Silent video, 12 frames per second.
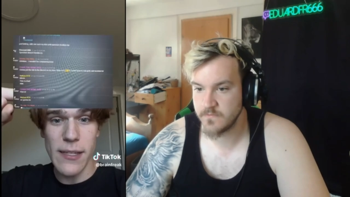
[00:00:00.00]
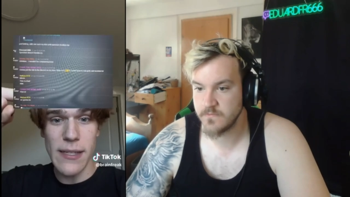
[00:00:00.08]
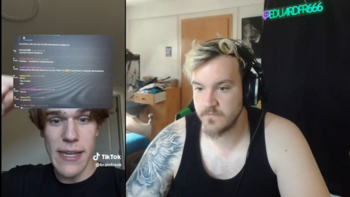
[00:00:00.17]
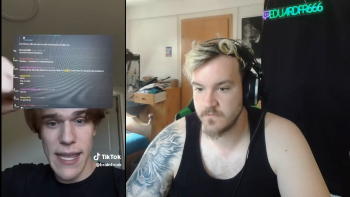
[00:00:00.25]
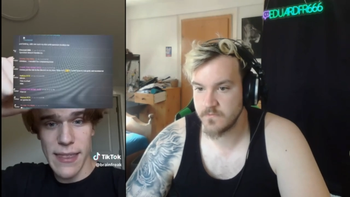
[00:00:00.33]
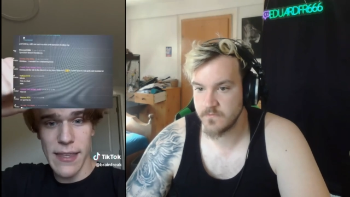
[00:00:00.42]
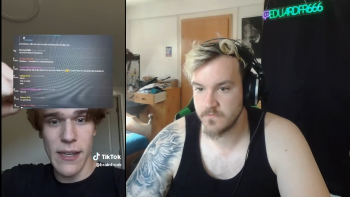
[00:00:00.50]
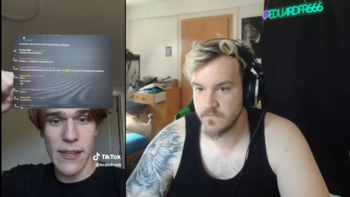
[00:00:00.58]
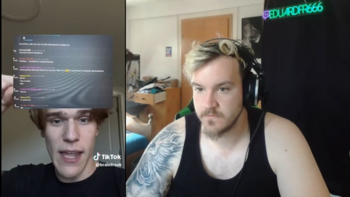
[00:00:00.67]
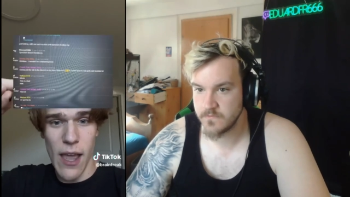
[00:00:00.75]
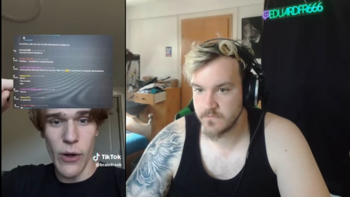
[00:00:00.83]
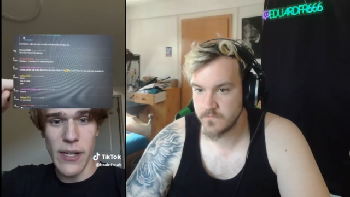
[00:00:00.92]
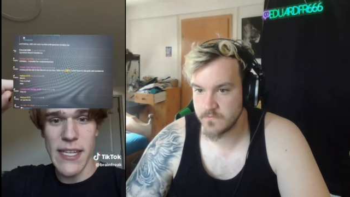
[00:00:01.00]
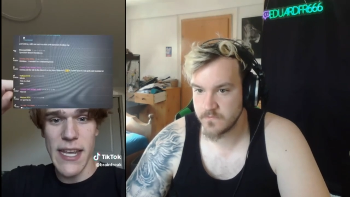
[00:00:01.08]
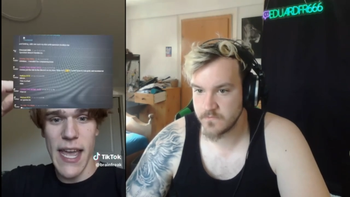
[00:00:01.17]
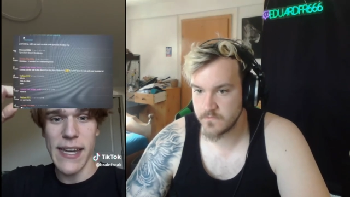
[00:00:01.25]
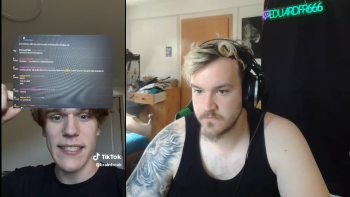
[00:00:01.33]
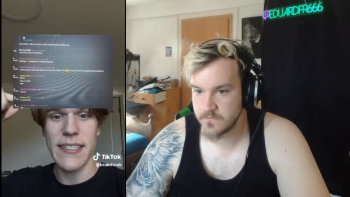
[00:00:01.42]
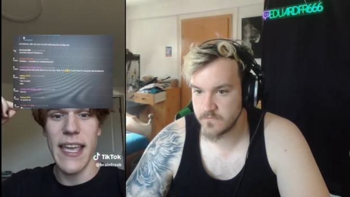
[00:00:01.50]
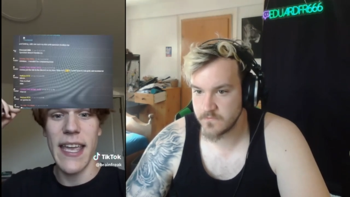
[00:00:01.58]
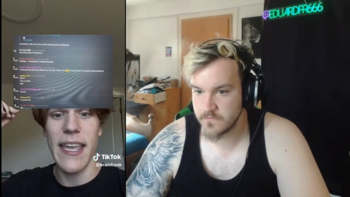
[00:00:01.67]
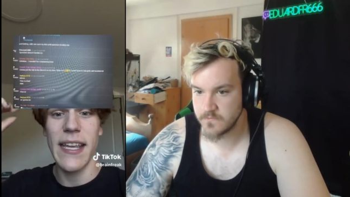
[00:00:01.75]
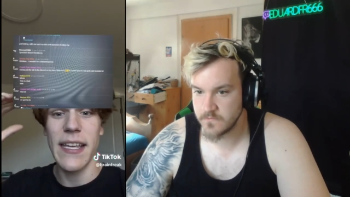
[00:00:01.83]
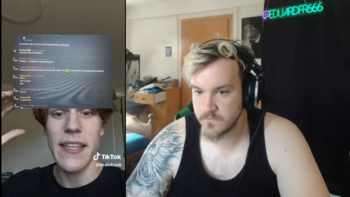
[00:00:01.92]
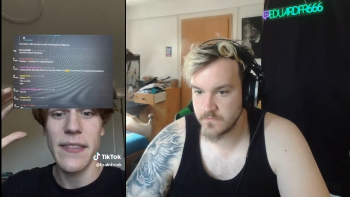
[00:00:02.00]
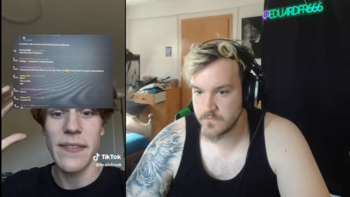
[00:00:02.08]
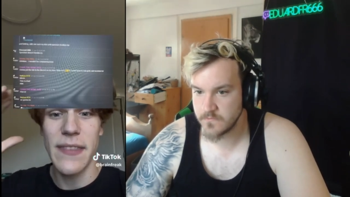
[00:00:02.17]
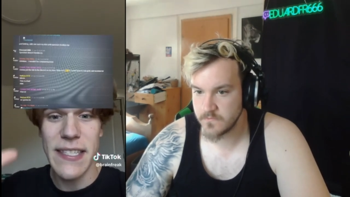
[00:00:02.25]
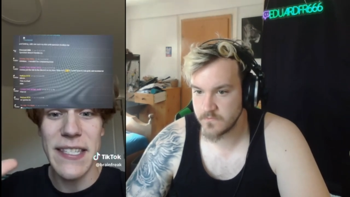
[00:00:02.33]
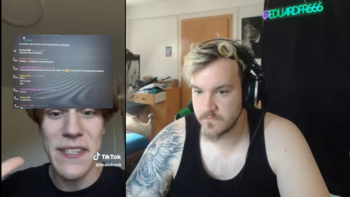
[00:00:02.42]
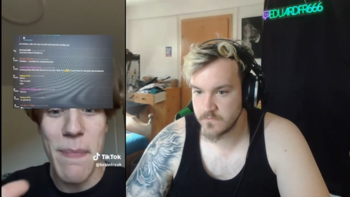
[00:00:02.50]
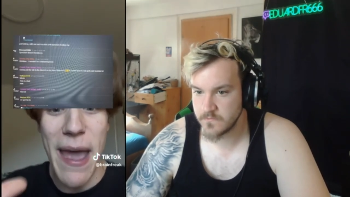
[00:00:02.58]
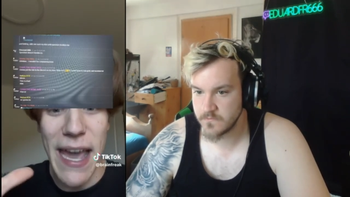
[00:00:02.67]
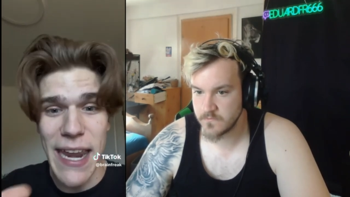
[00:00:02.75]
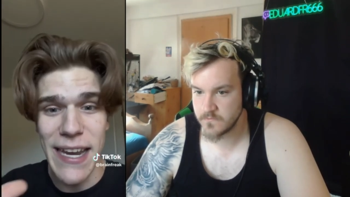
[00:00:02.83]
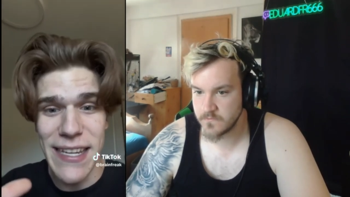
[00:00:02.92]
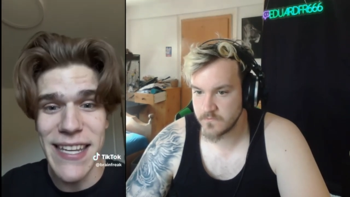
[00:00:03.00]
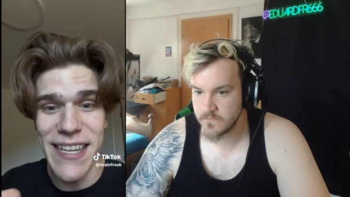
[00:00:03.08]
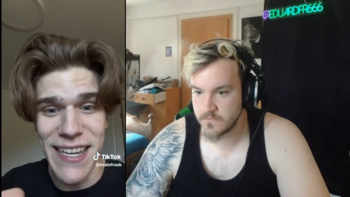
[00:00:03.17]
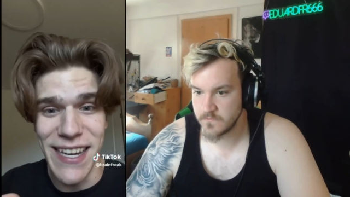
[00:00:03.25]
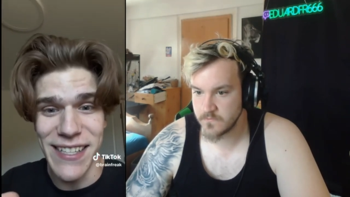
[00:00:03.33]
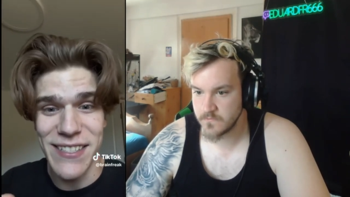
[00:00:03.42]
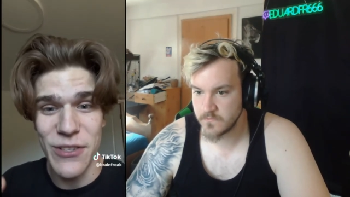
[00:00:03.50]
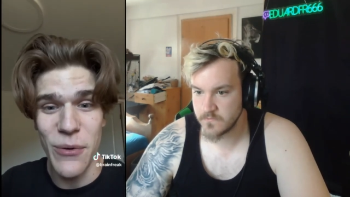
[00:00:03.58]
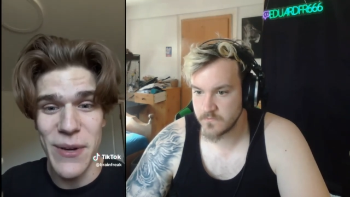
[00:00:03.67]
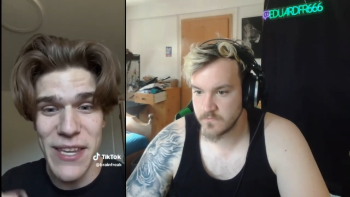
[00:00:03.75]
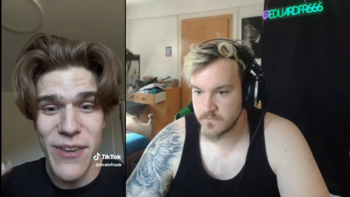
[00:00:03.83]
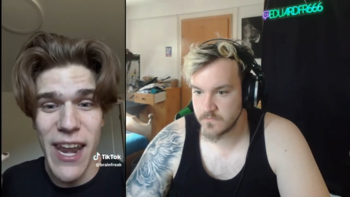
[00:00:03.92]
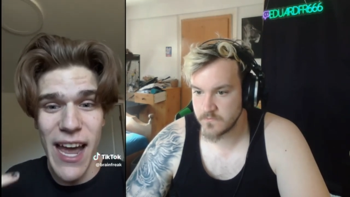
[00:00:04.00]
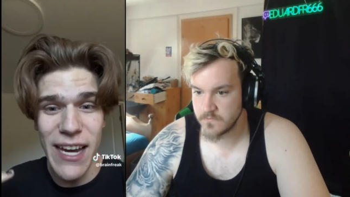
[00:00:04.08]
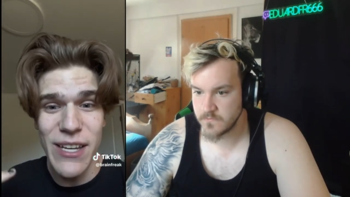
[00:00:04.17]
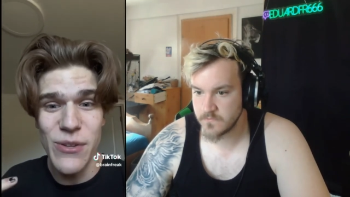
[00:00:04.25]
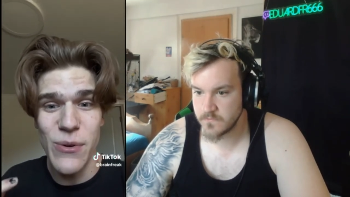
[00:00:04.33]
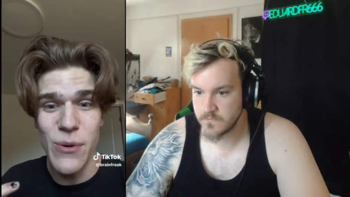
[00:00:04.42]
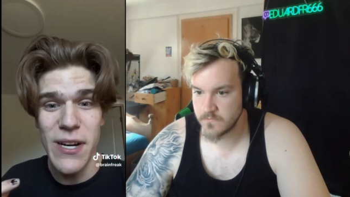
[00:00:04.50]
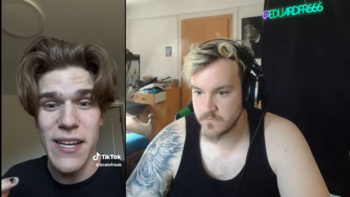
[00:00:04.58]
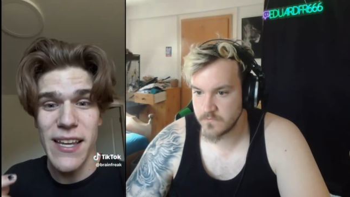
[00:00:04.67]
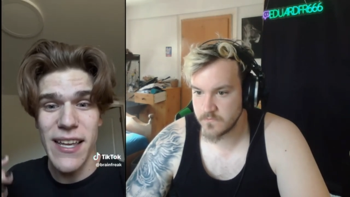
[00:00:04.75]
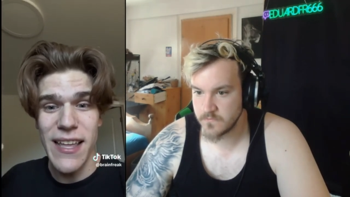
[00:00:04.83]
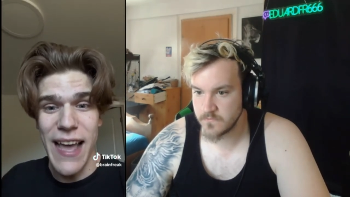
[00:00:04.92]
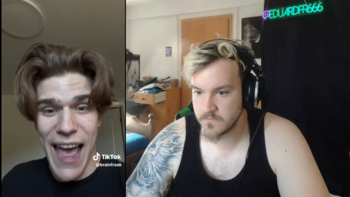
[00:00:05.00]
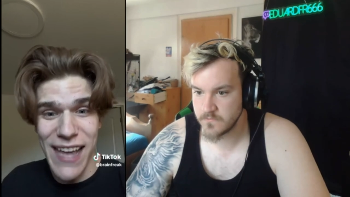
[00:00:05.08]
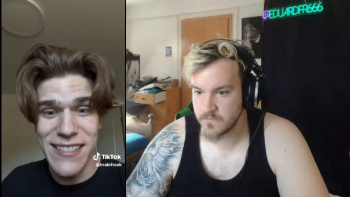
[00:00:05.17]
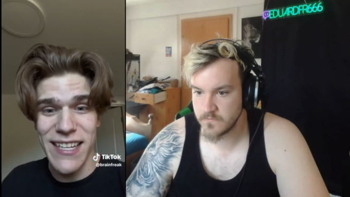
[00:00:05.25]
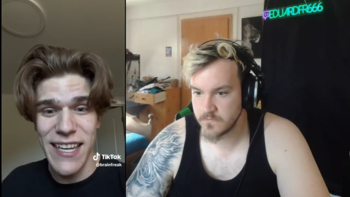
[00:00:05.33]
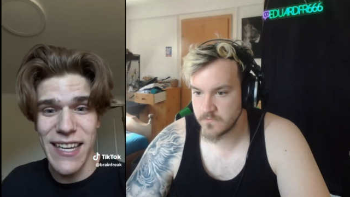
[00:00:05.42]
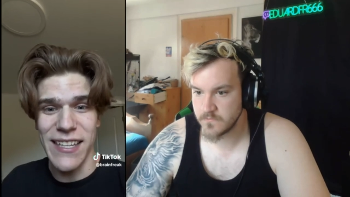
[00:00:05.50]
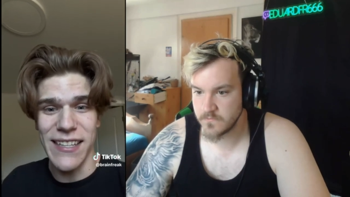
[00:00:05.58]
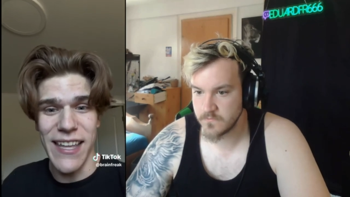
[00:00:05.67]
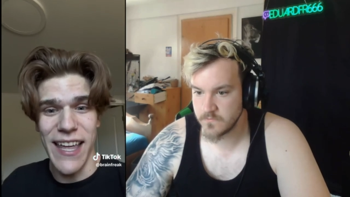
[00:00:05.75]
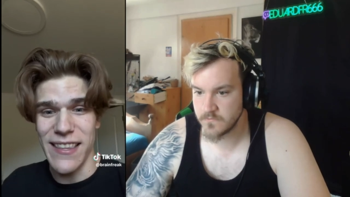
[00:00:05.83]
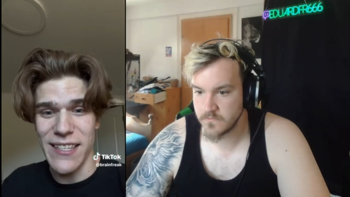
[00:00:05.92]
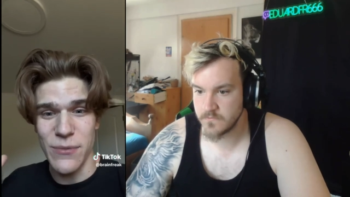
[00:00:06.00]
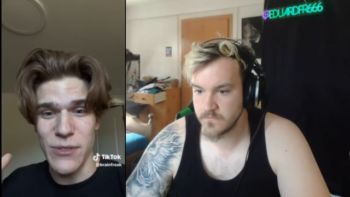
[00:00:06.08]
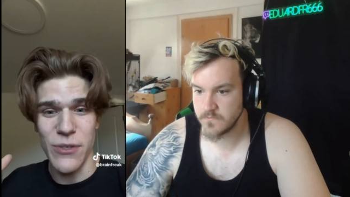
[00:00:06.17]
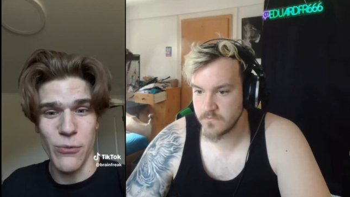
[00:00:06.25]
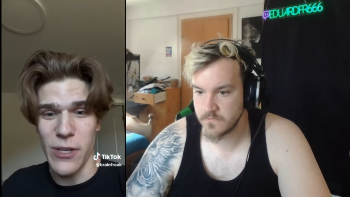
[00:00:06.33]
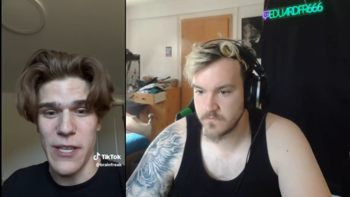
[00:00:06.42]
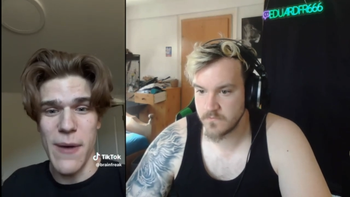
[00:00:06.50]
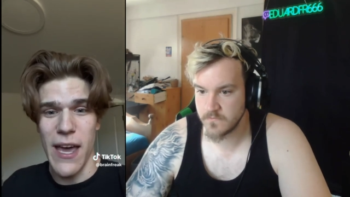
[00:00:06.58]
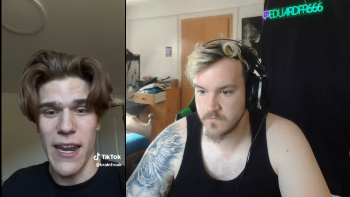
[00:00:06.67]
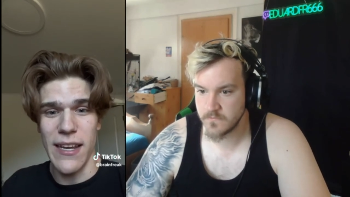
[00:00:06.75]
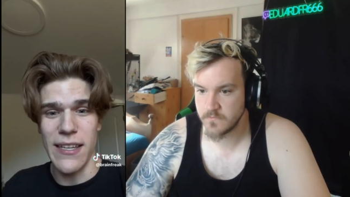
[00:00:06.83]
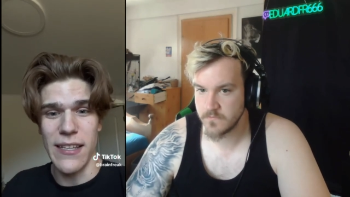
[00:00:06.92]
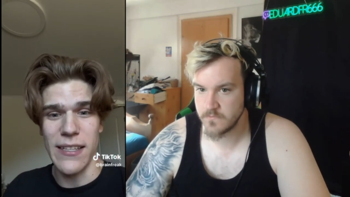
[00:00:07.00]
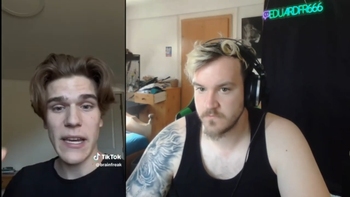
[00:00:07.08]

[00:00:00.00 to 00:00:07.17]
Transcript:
Speaker 1: Nathan.rtx saying, this is a bad idea. So even I knew as a kid that this was a really bad idea.